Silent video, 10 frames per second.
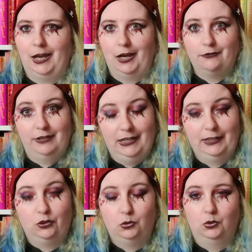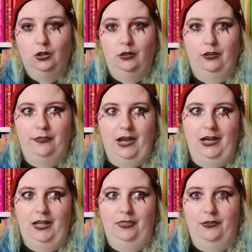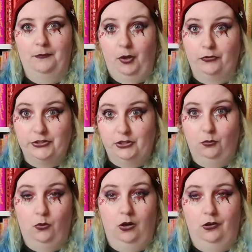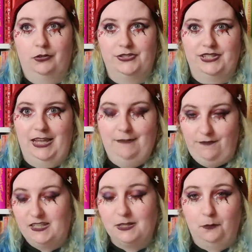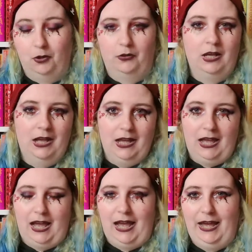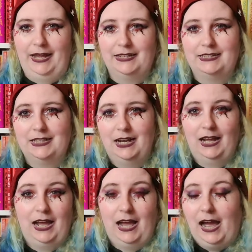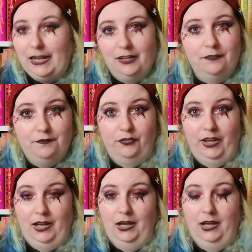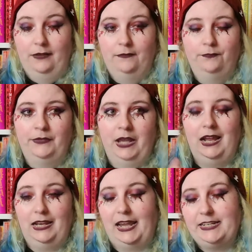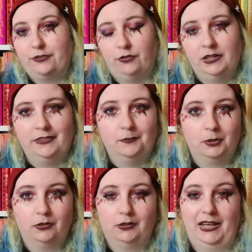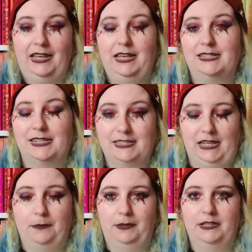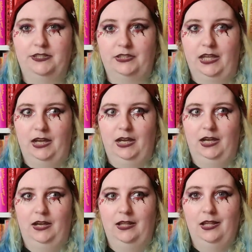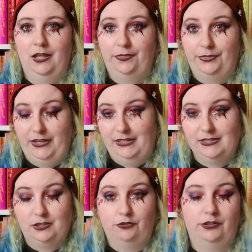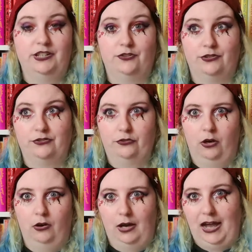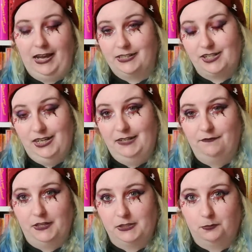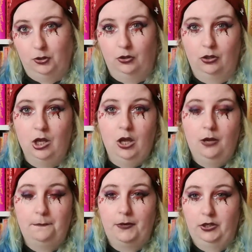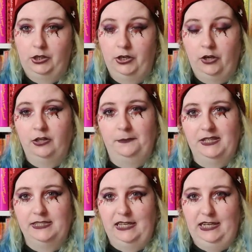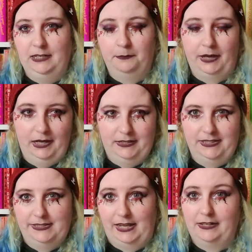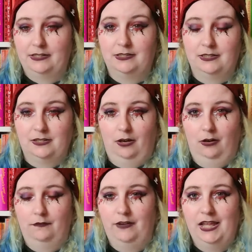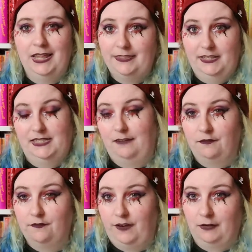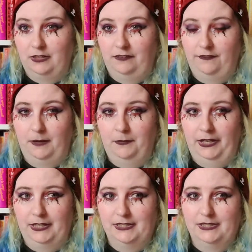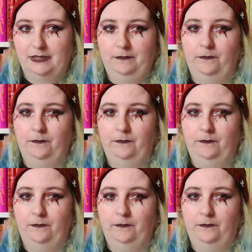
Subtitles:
and really cool that the monster was invisible. And I loved that. Later on in the book, it is established that this creature is not actually invisible, but can only be seen by descendants of the 7 founding families,